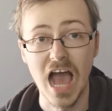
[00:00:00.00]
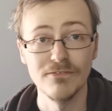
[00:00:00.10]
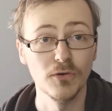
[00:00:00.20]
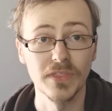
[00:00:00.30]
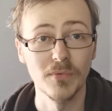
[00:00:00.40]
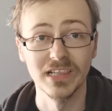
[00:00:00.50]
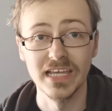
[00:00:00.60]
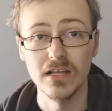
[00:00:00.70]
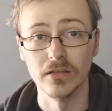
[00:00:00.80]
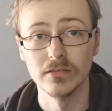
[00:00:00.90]
I thought they were
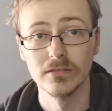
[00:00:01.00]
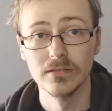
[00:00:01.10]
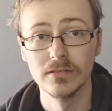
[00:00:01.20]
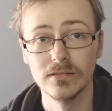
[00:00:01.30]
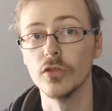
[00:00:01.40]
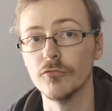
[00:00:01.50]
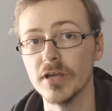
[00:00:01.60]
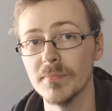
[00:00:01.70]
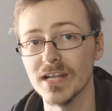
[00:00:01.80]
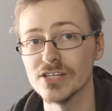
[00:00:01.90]
legal. The
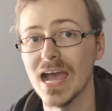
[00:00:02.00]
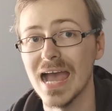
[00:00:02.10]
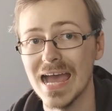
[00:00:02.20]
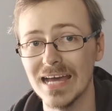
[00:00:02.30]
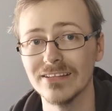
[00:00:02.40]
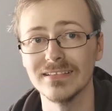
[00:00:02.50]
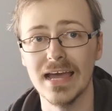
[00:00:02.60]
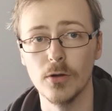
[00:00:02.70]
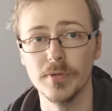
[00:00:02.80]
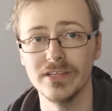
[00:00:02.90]
rematch has
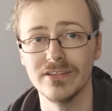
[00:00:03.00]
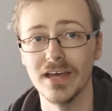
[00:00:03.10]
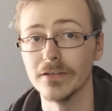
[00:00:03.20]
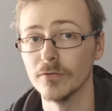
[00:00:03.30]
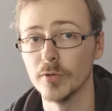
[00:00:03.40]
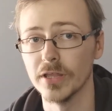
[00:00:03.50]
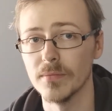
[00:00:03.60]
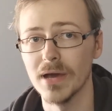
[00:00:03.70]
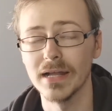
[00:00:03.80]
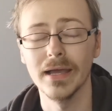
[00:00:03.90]
now been set for Money in
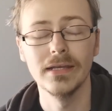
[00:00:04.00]
the Bank,